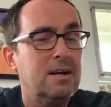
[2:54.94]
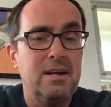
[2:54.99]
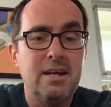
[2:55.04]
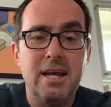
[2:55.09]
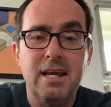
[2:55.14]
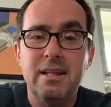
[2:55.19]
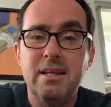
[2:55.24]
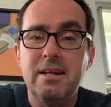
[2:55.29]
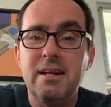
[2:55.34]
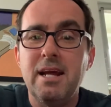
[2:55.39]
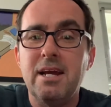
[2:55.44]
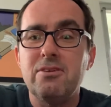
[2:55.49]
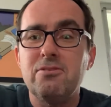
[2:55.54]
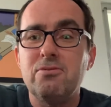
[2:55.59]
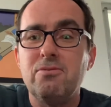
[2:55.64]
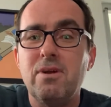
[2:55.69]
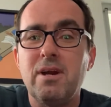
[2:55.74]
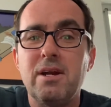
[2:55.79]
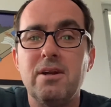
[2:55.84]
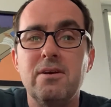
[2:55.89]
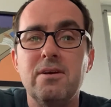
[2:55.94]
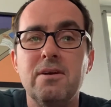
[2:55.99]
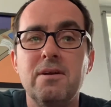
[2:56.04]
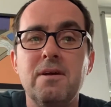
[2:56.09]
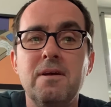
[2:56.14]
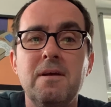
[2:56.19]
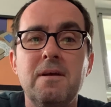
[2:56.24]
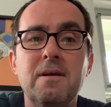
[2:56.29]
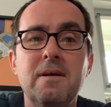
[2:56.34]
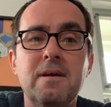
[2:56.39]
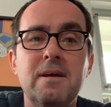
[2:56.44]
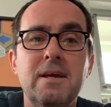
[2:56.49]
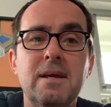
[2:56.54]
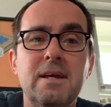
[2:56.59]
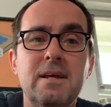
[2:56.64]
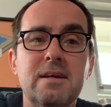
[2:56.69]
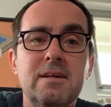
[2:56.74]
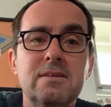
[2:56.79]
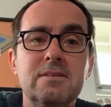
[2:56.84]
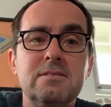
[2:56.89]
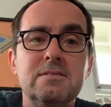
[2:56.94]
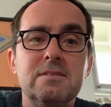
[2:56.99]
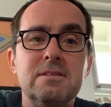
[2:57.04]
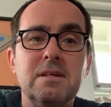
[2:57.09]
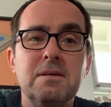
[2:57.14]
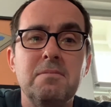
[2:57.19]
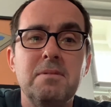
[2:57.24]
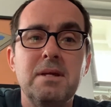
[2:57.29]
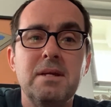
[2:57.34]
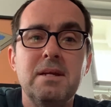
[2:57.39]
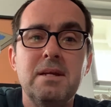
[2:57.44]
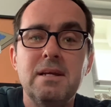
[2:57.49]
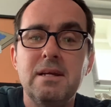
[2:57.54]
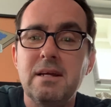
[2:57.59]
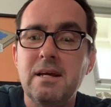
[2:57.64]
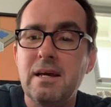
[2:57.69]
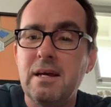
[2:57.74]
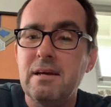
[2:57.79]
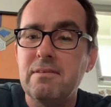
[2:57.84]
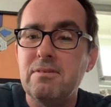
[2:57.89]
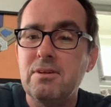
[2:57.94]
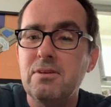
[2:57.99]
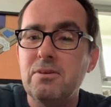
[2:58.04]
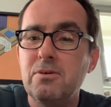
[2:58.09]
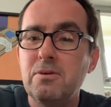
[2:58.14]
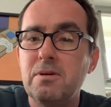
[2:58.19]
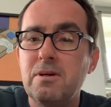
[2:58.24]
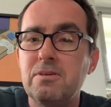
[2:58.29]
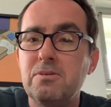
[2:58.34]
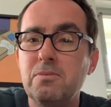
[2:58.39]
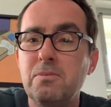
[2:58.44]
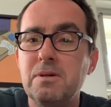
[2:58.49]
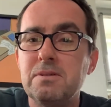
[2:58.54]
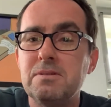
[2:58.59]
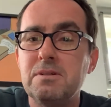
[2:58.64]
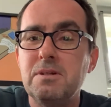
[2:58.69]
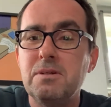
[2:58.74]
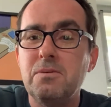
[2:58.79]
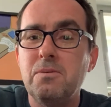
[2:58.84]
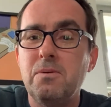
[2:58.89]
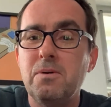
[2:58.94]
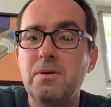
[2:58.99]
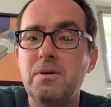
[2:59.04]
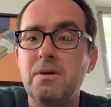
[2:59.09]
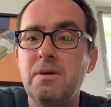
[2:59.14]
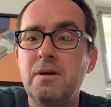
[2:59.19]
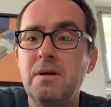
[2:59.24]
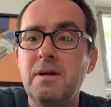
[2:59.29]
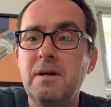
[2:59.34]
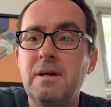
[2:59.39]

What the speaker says: Okay, the next record is, I have to do it because it wasn't in order,